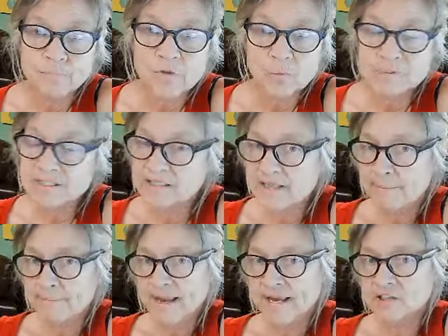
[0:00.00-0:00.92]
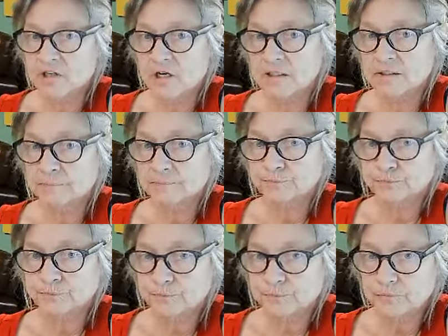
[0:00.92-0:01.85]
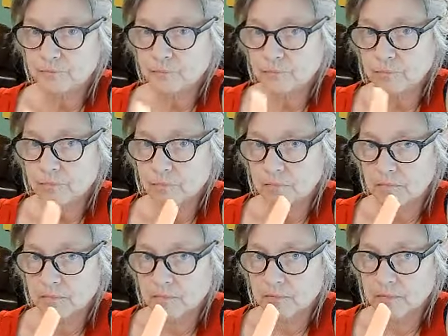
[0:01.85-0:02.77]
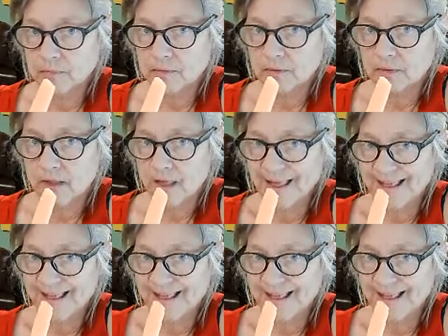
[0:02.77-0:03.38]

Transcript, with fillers: Was it that bad, John? It wasn't great.